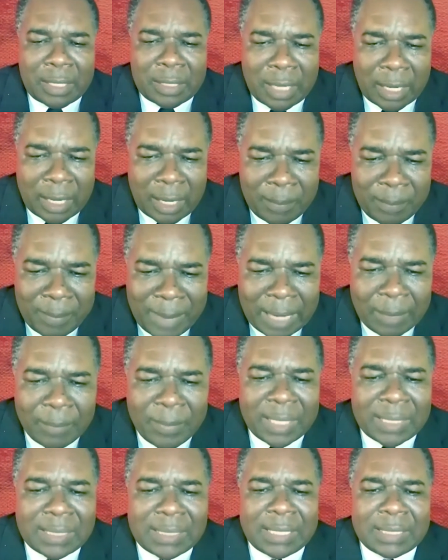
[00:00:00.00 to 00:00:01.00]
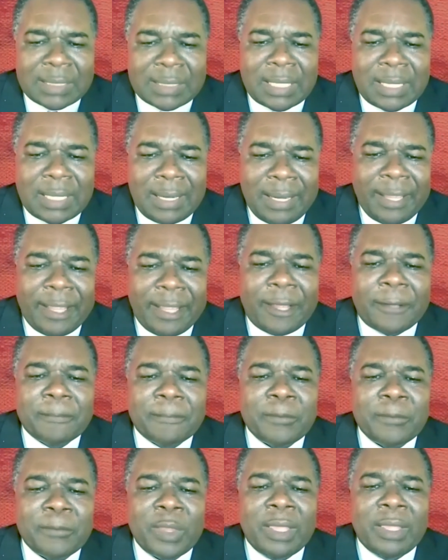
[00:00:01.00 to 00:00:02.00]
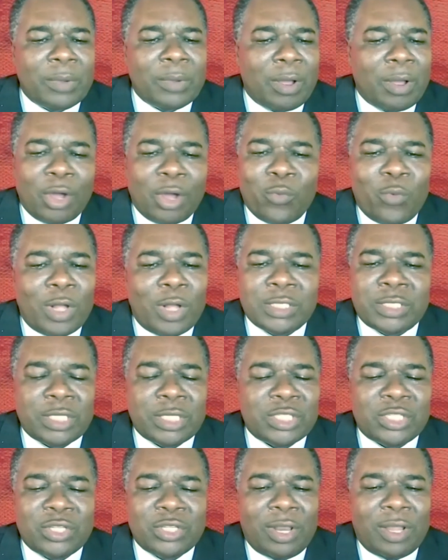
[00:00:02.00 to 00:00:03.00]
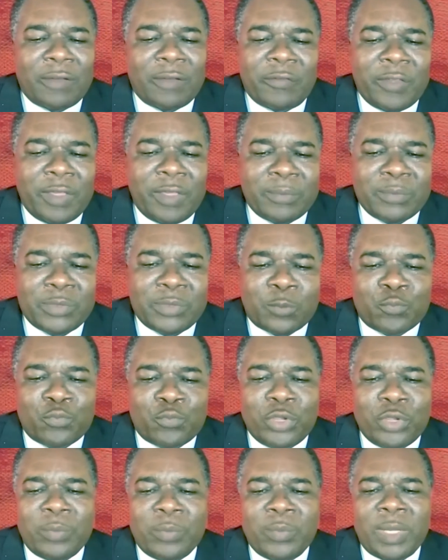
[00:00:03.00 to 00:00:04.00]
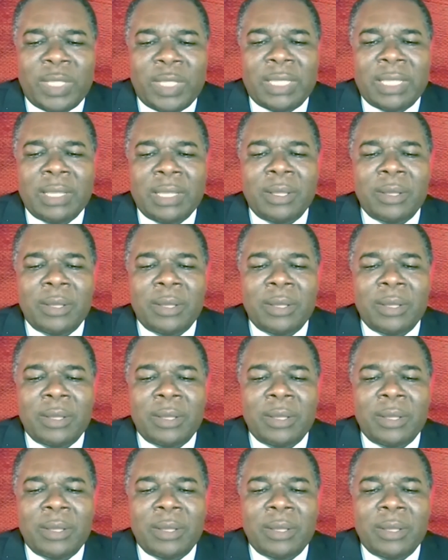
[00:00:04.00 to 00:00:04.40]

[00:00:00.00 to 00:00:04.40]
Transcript: The commandment is clear. God wants us to love him supremely,